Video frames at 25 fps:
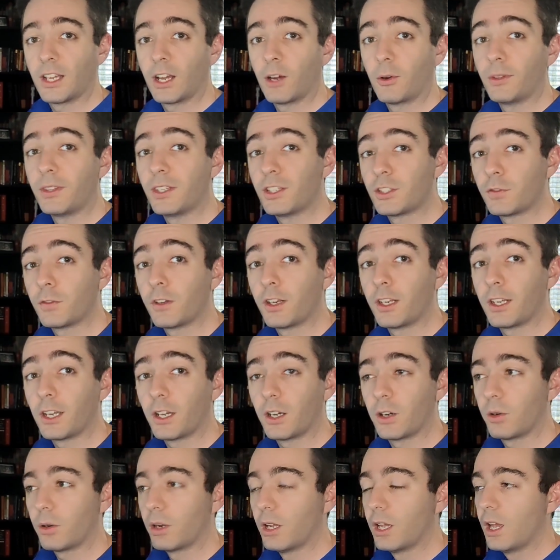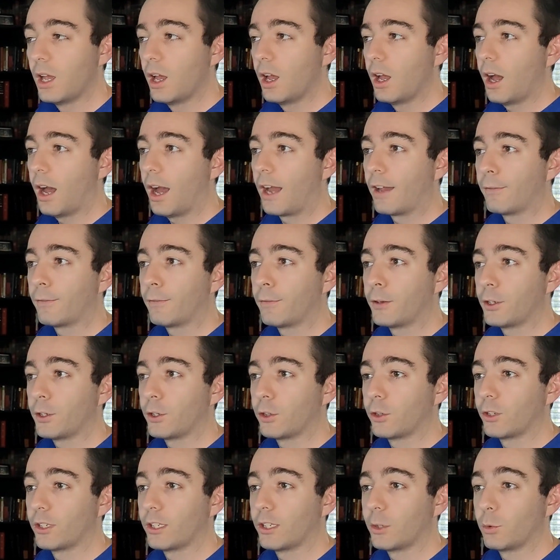Now in this video, I figured